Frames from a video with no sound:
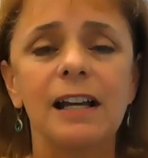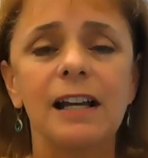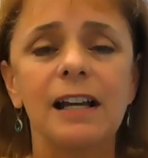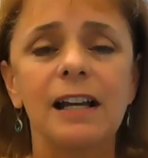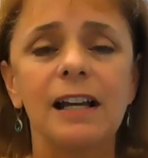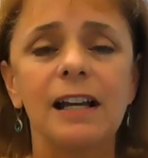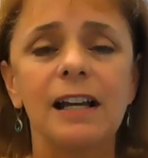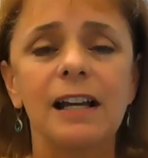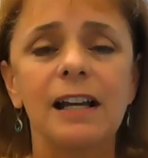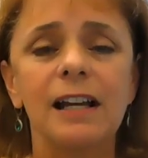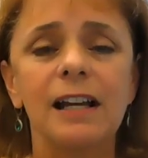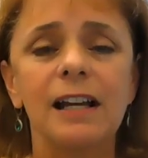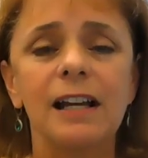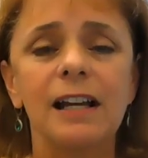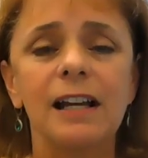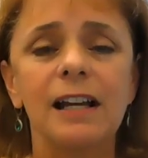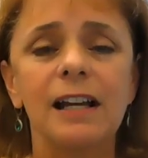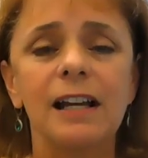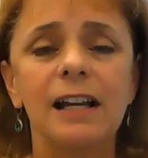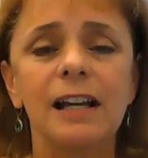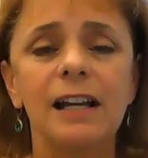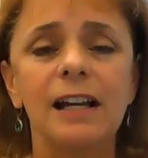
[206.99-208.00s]
really
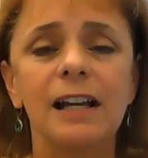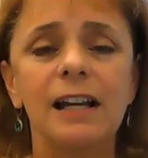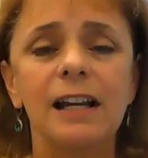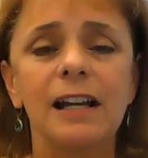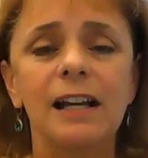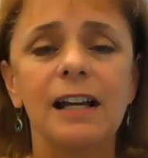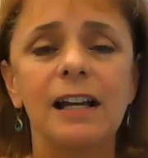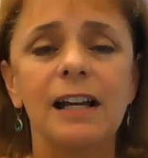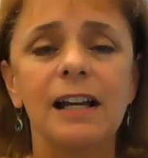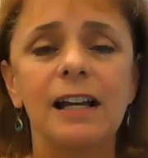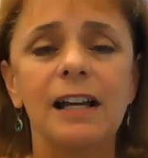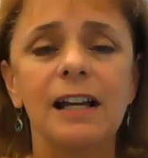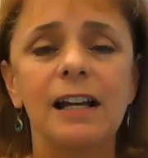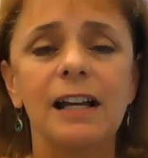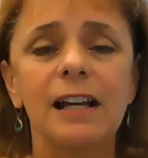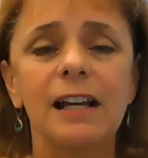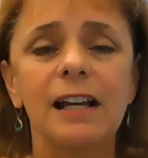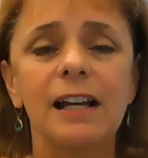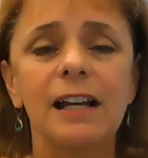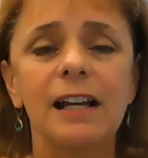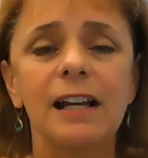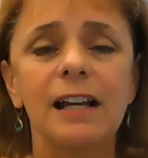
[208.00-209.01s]
went um,
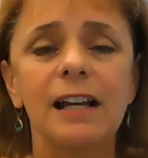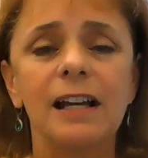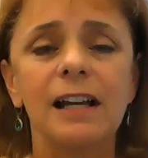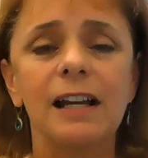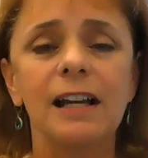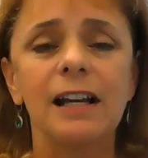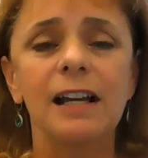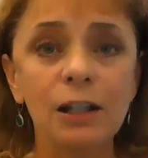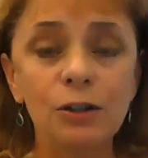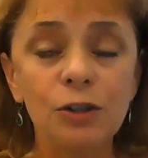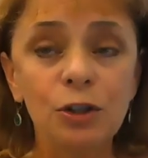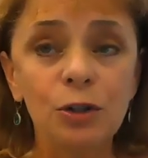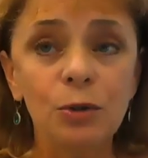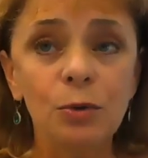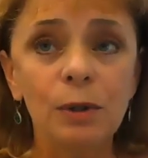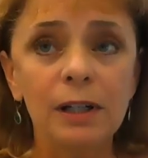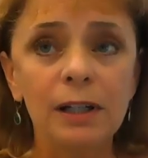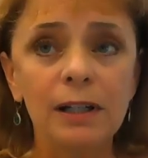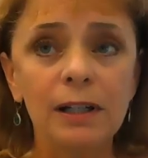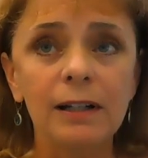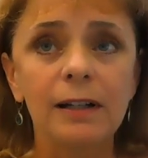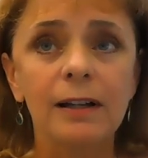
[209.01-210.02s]
went into
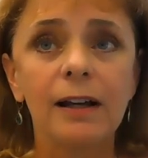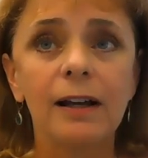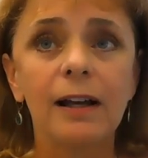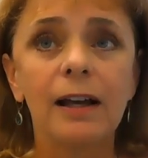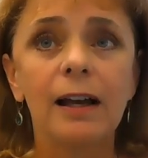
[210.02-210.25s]
it.